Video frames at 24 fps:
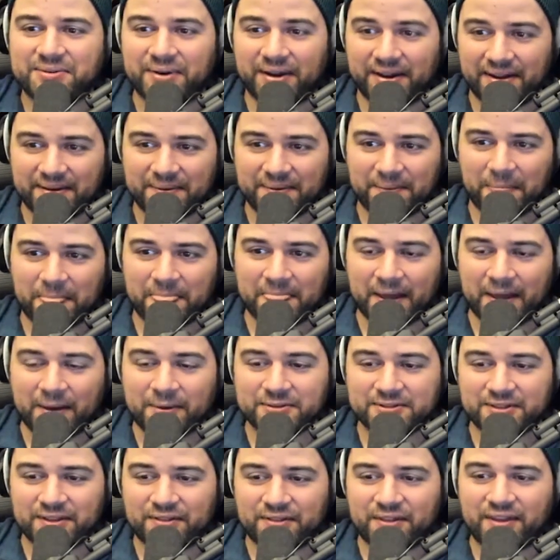Right? That
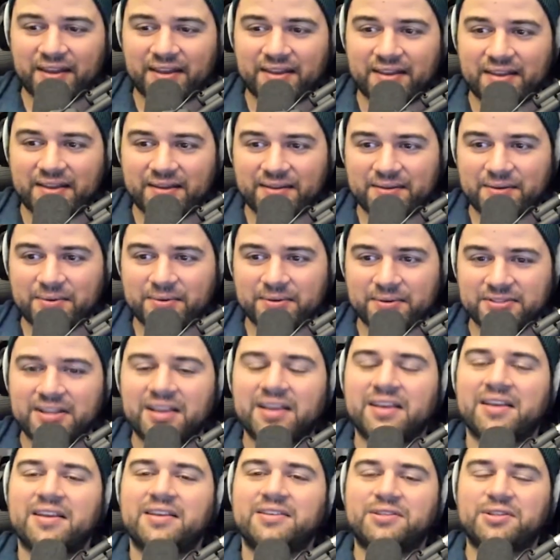was a thing. He was,
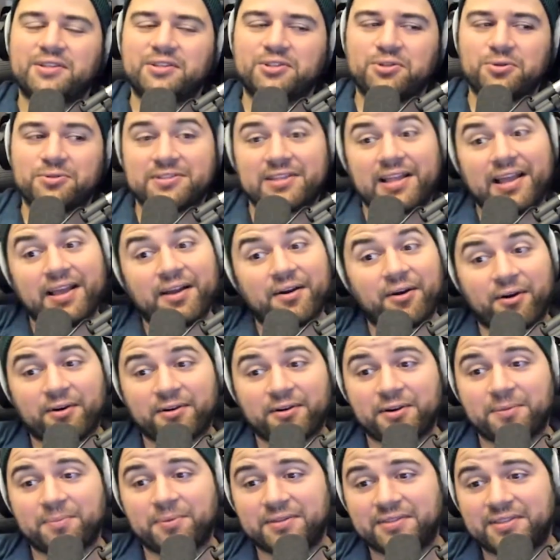so the show's
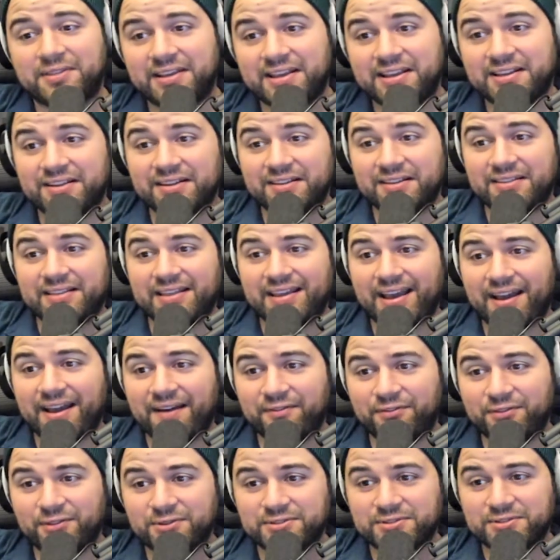lighthearted, but they
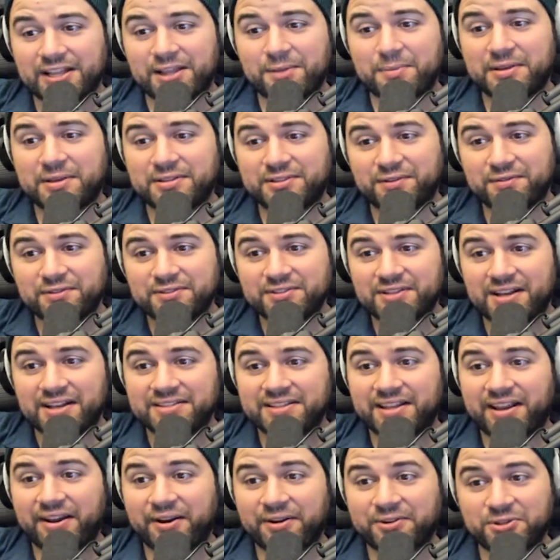have those elements of
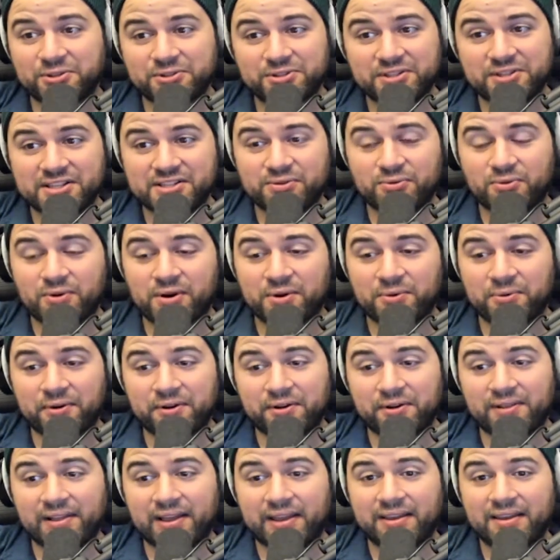Assane's character in season 1 where
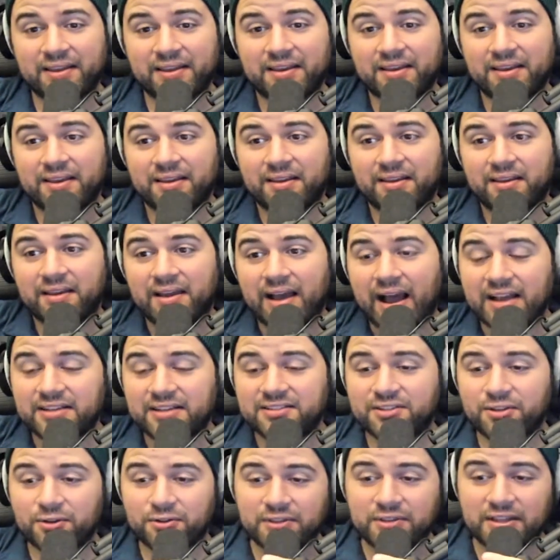you're like, I
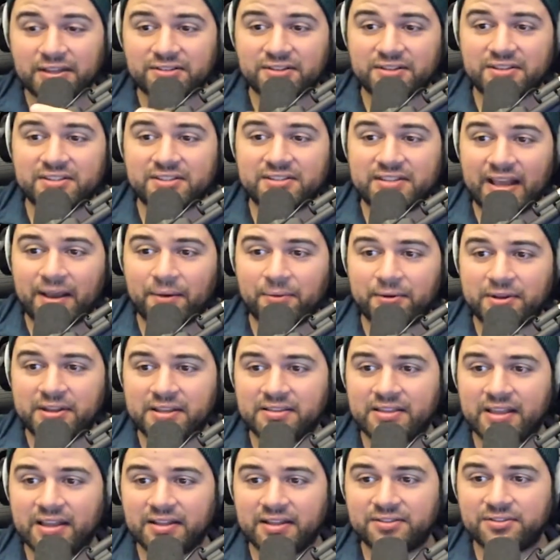still think till this day what he
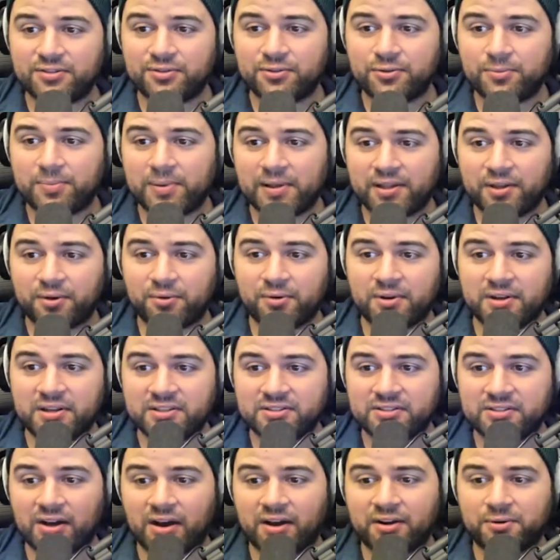did to
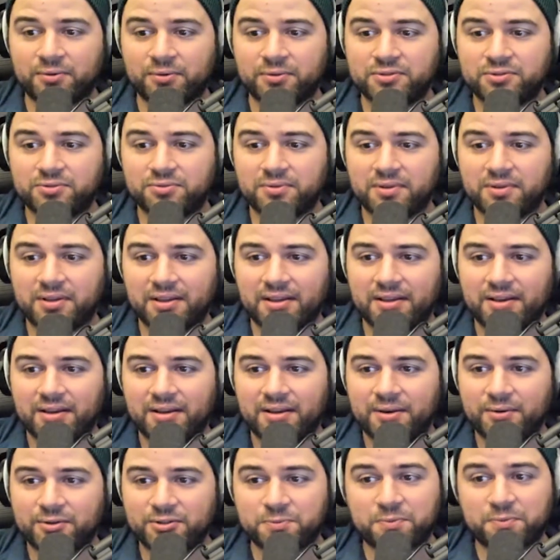Pellegrini's daughter
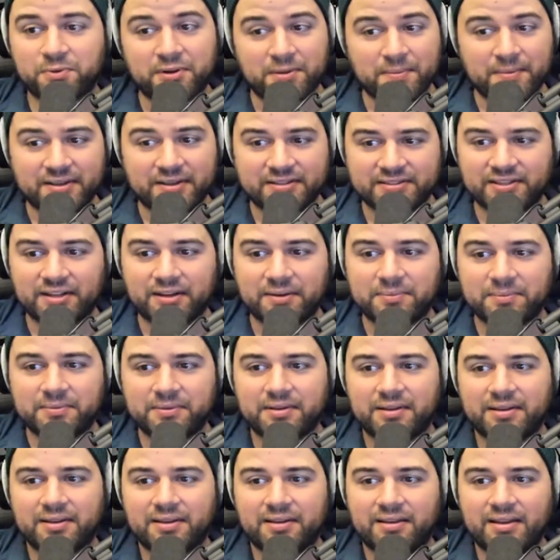was pretty messed up,
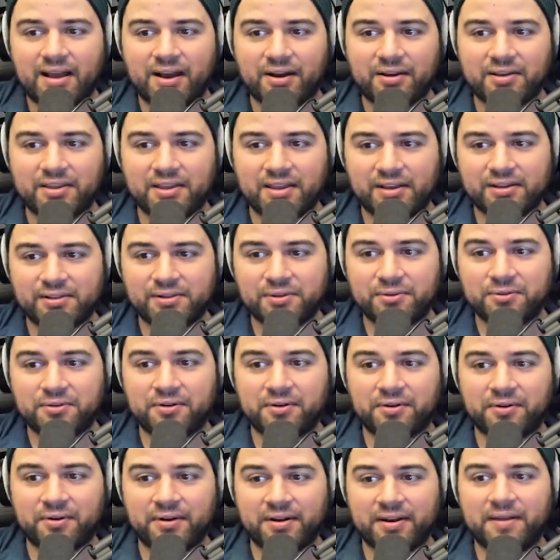how he
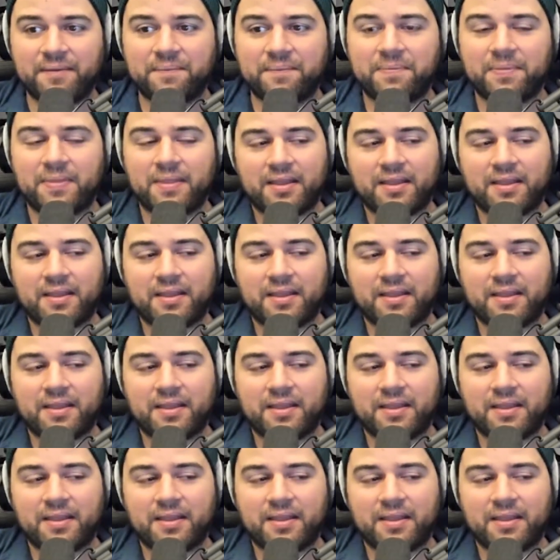included her in it.